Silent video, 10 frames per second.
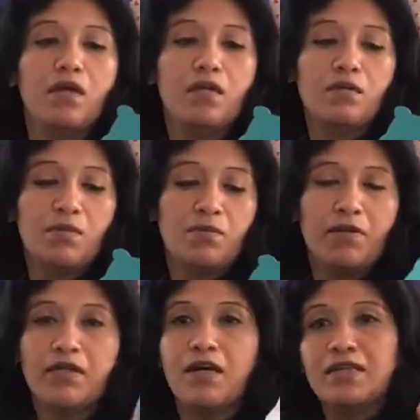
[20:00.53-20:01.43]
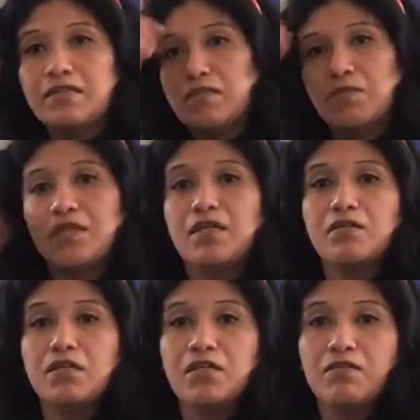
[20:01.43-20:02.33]
I don't remember where I got these up, but look at
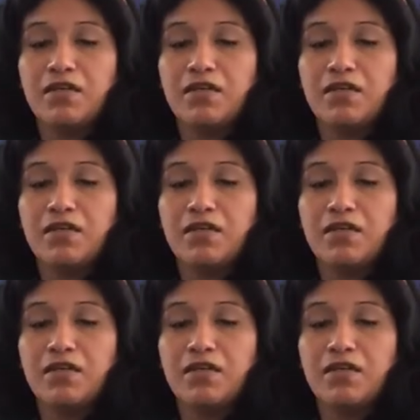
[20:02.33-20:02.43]
how cute.